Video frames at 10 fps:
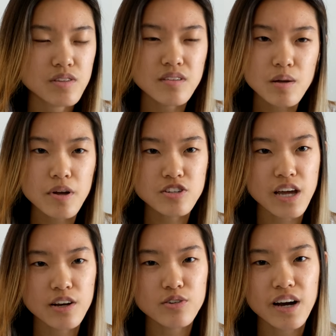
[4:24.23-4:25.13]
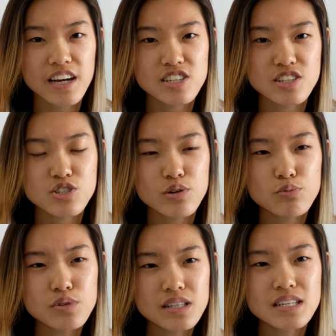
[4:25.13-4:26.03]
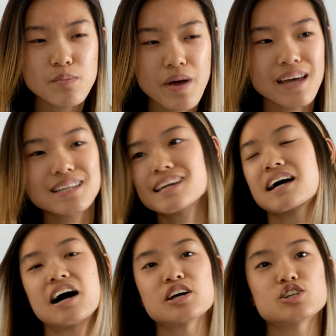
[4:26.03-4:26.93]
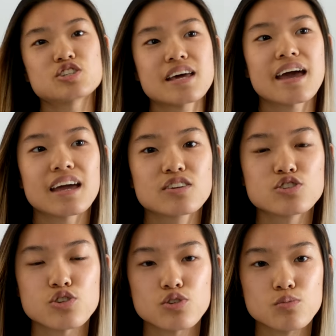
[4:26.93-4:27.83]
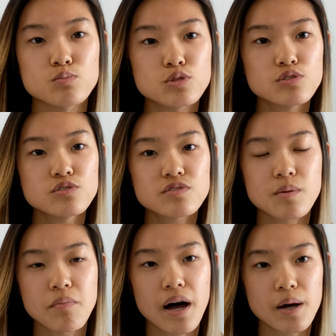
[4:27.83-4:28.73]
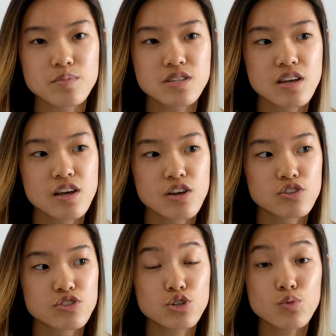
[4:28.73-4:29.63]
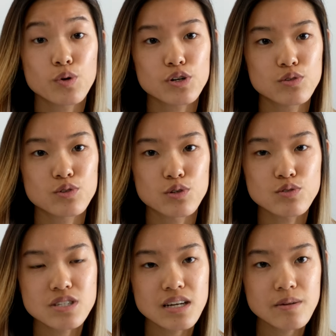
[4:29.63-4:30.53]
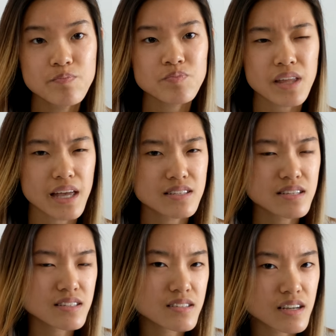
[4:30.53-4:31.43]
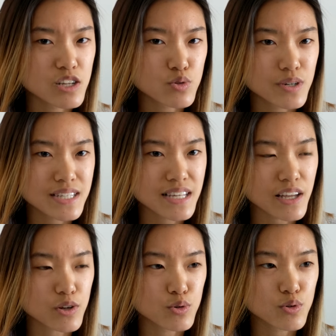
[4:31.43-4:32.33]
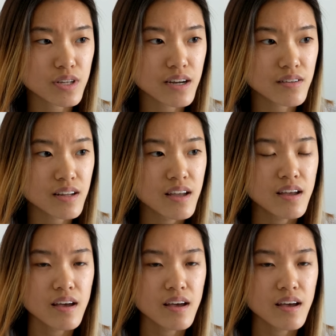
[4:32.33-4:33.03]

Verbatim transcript: the thing about Shadow Crash is you're really depending on your tank to move the mobs to where you use it. And since it's on a twenty second cooldown,